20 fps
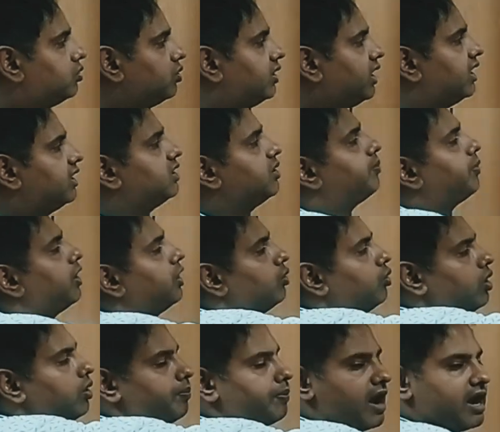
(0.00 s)
So there is a
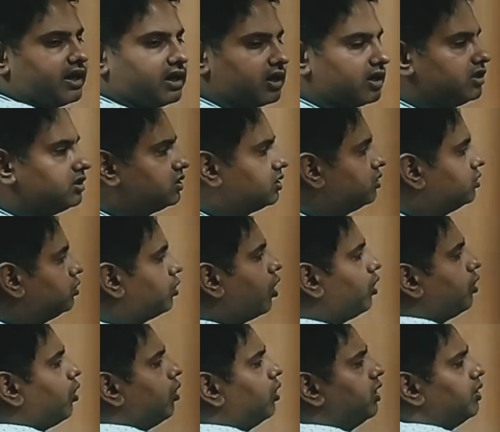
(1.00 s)
particular patterns.
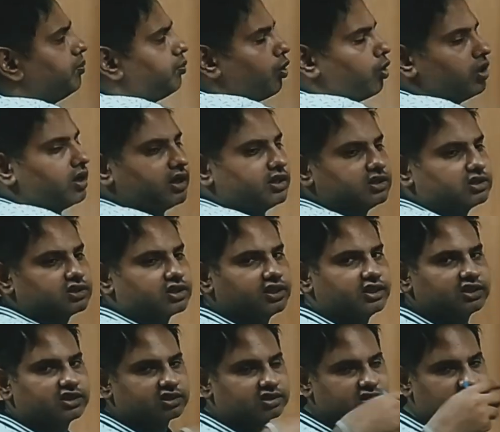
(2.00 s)
Not only pollens
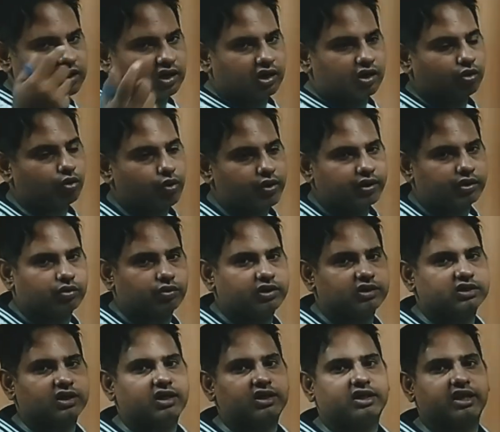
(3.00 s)
is going to
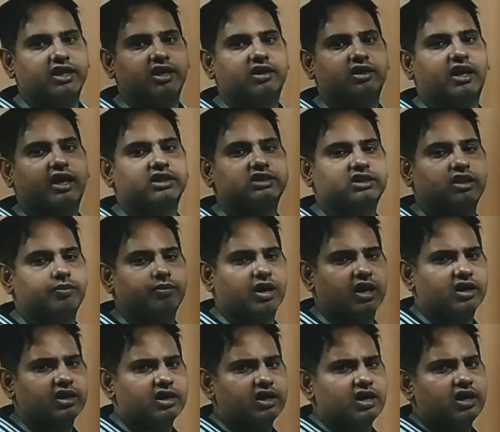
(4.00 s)
result in
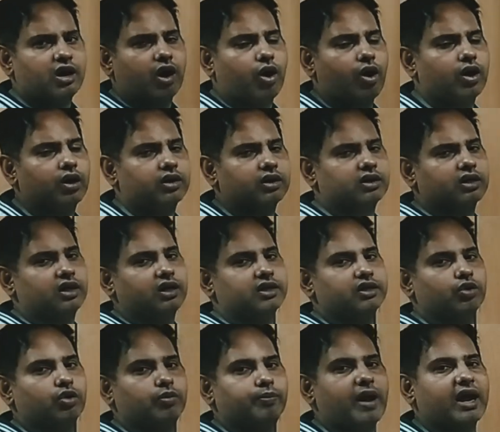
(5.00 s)
asthma, or
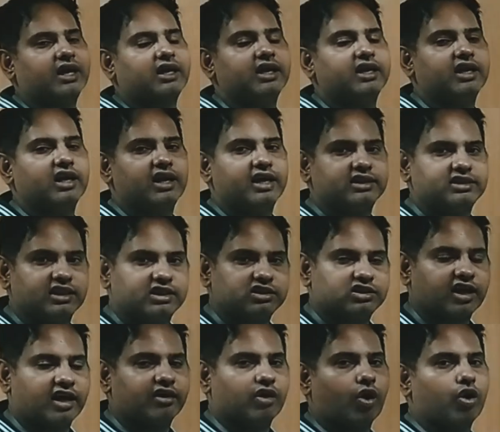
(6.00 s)
your bacterial agents
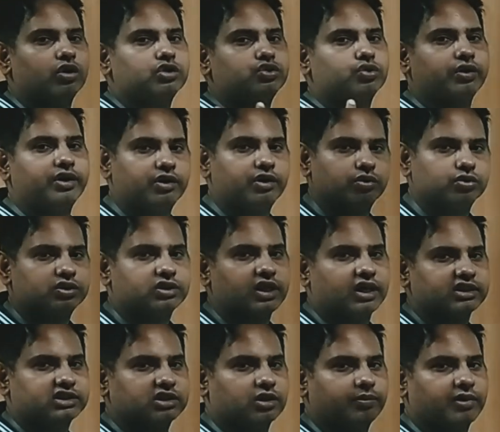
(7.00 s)
can also induce the
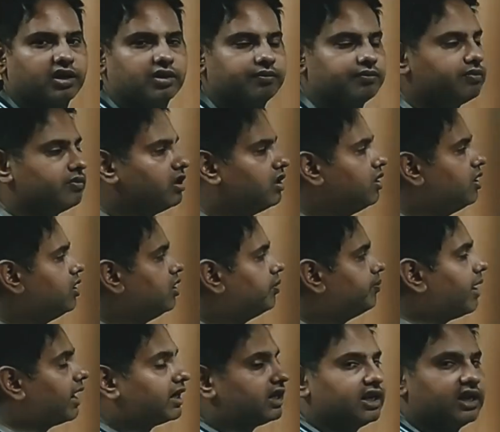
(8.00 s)
asthma.
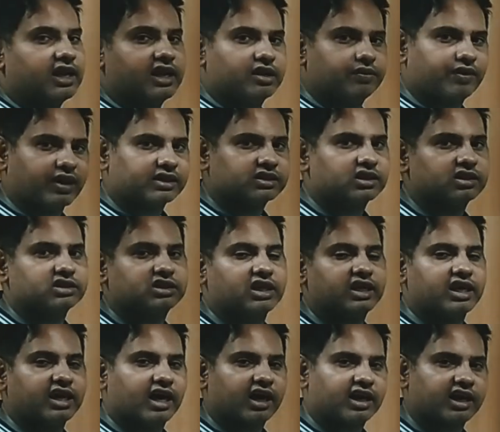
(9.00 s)
Bacterial infections,
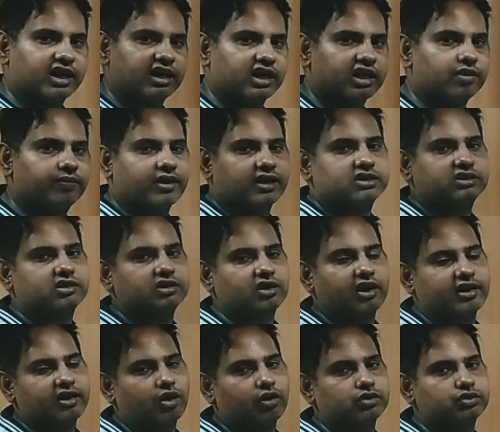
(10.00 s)
recurrent infection
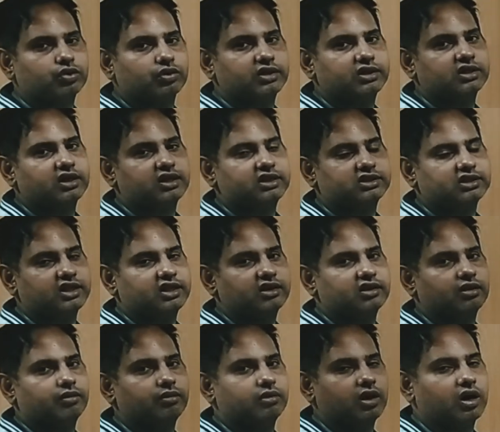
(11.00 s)
can also result in
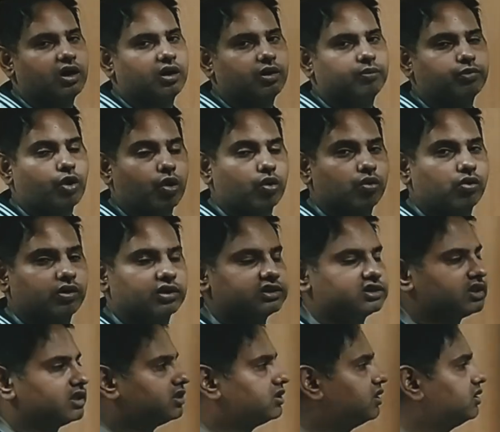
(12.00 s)

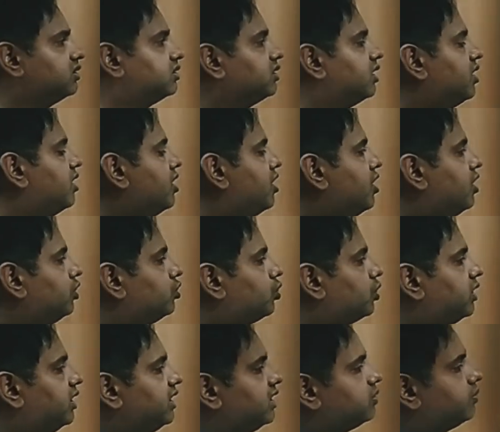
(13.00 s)
bronchoconstrictions. So
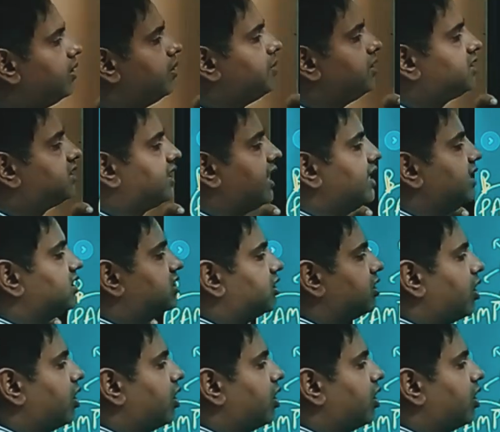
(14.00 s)
these will be sensed.